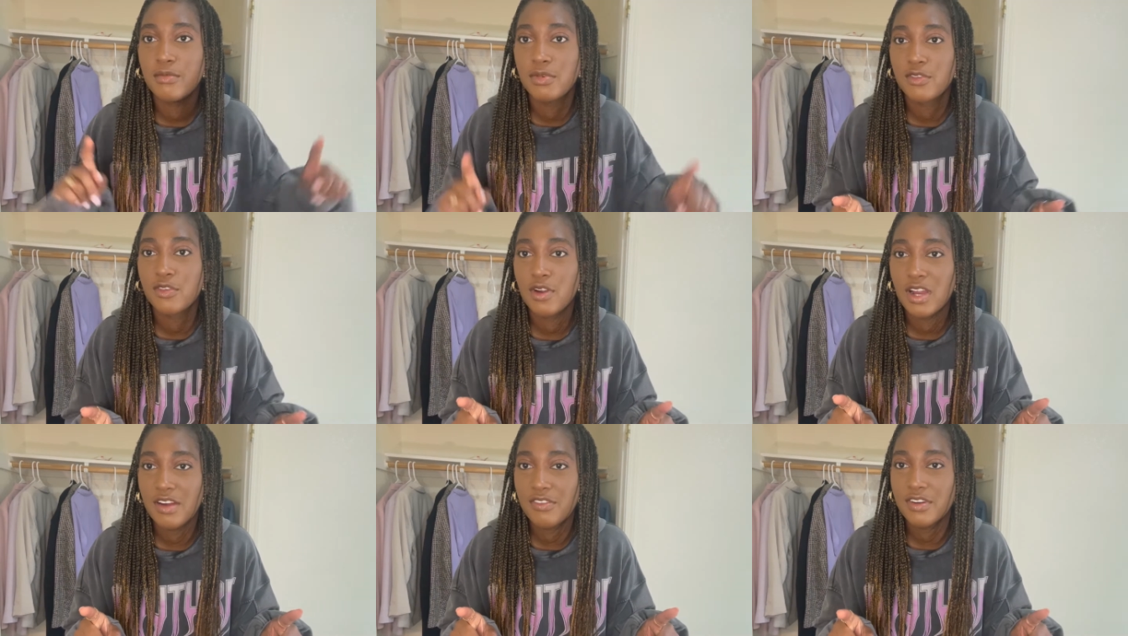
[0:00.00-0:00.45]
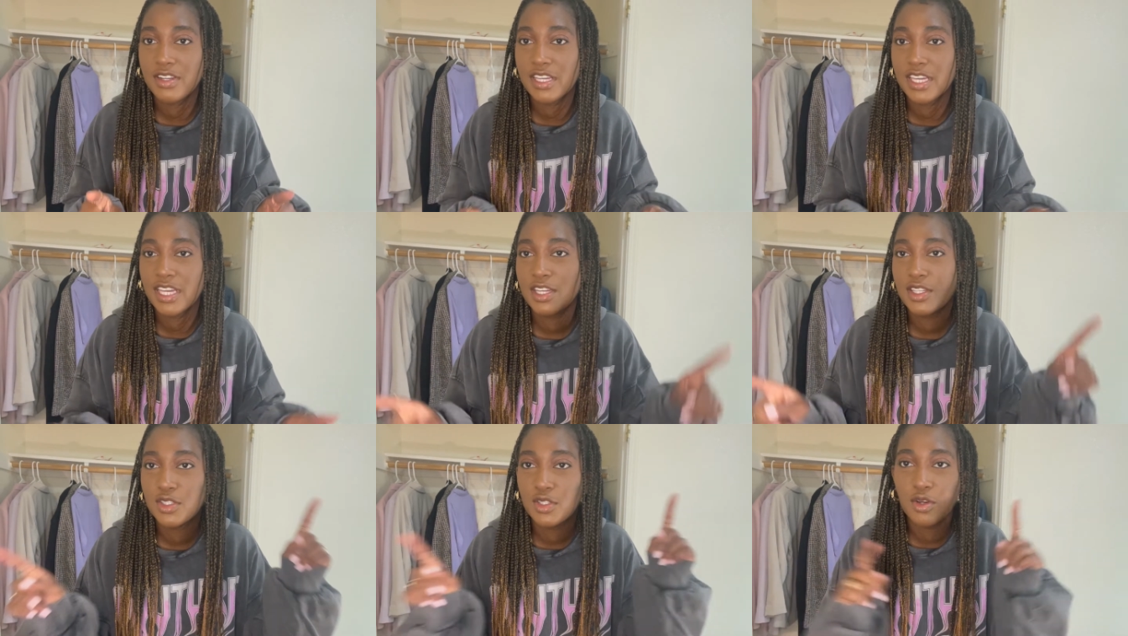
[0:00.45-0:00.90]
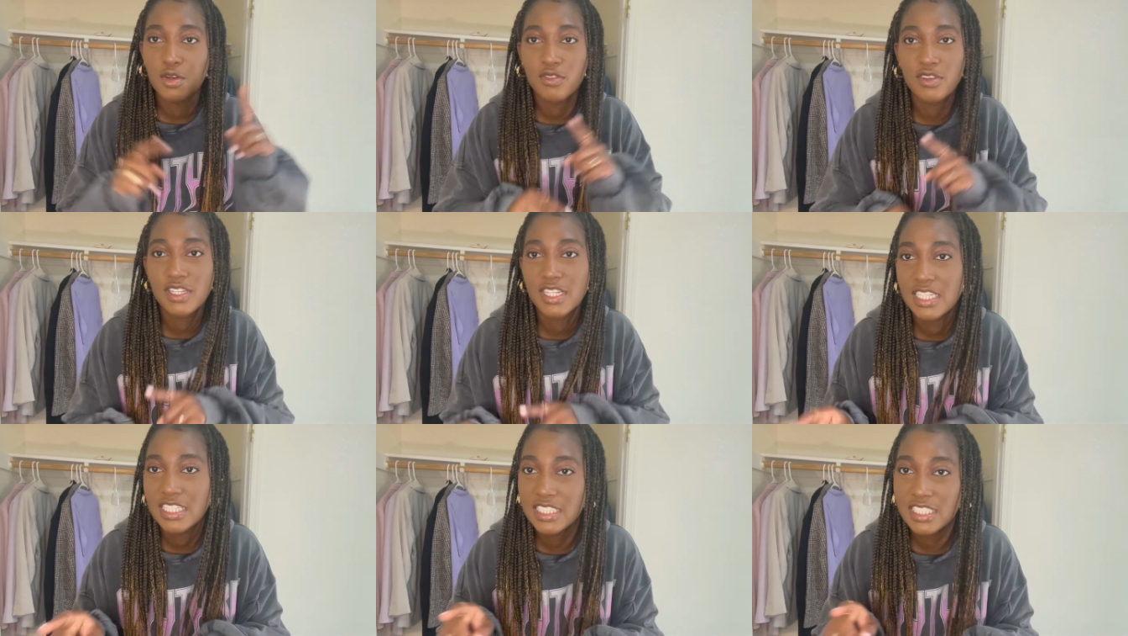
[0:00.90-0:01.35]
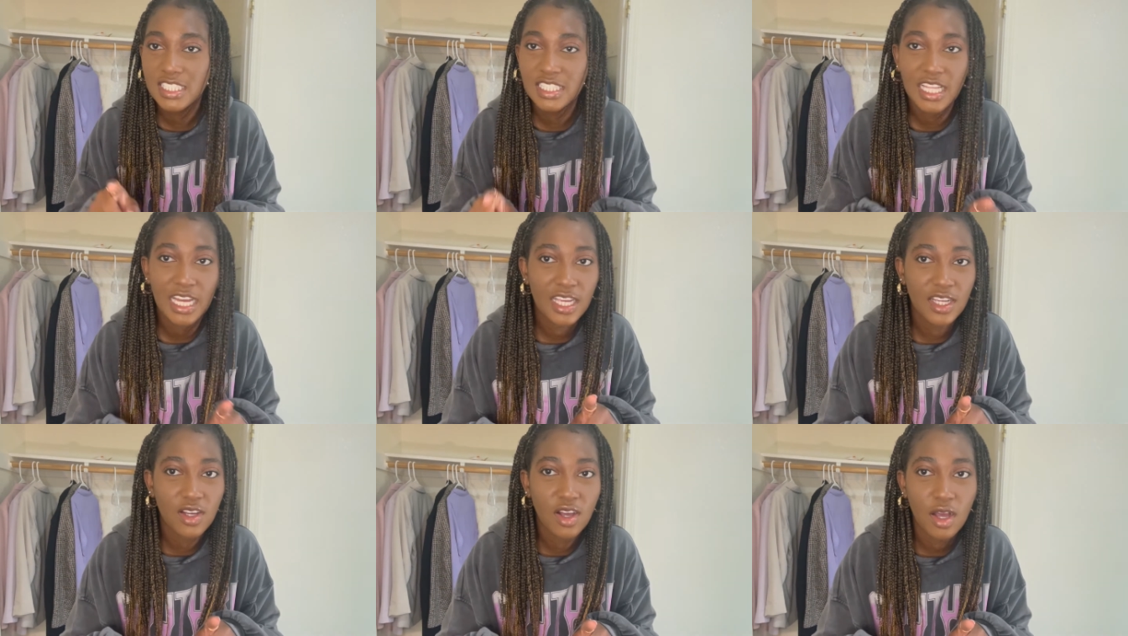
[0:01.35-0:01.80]
Before I forget, don't forget to
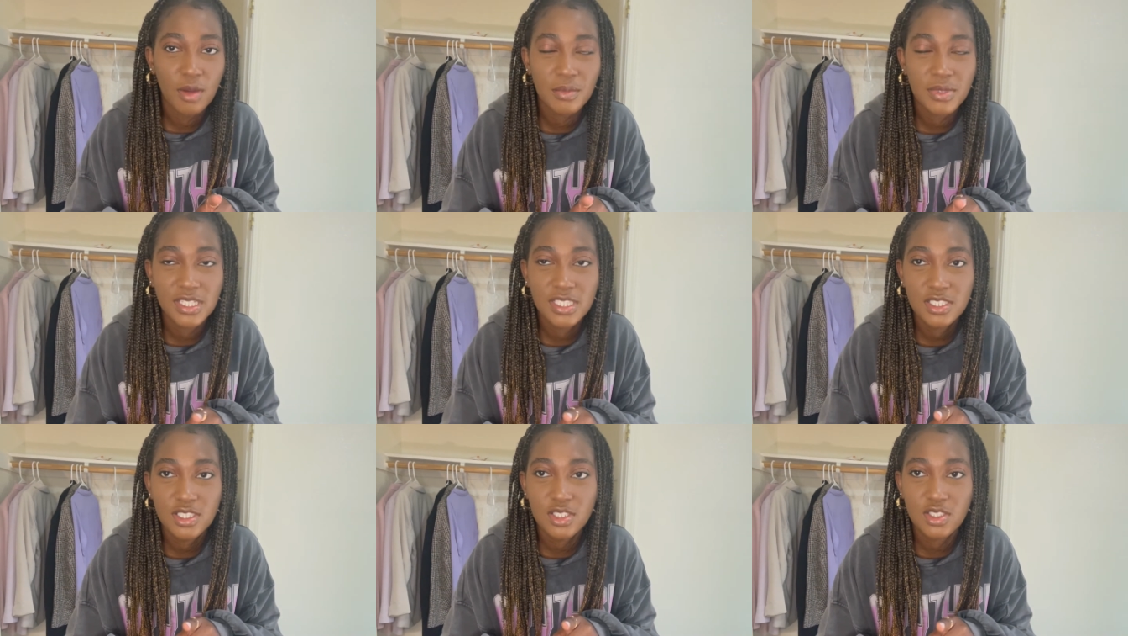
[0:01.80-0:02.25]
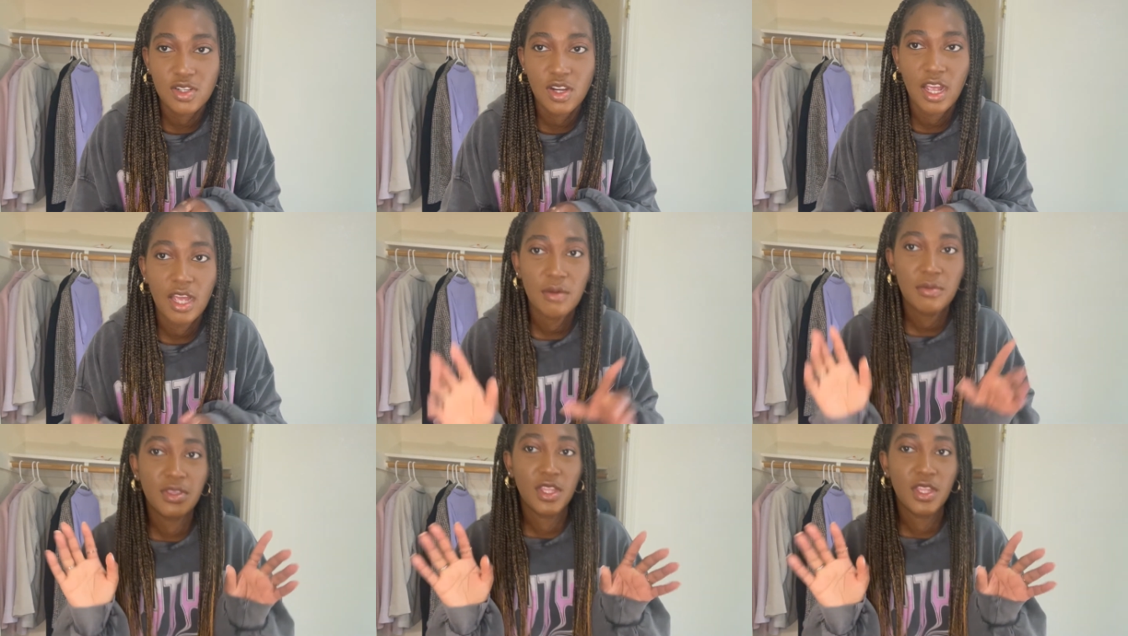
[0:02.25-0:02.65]
like, comment, and subscribe.